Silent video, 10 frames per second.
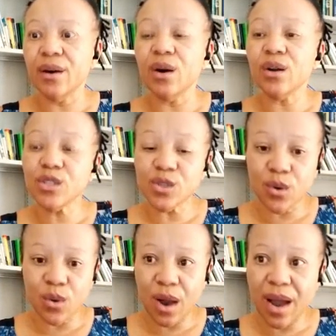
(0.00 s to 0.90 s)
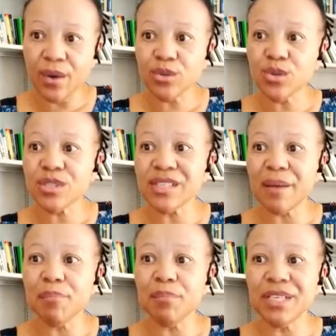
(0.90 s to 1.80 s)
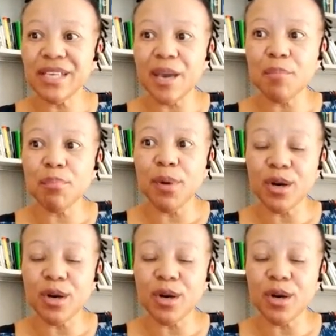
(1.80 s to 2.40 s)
Also, how to submit a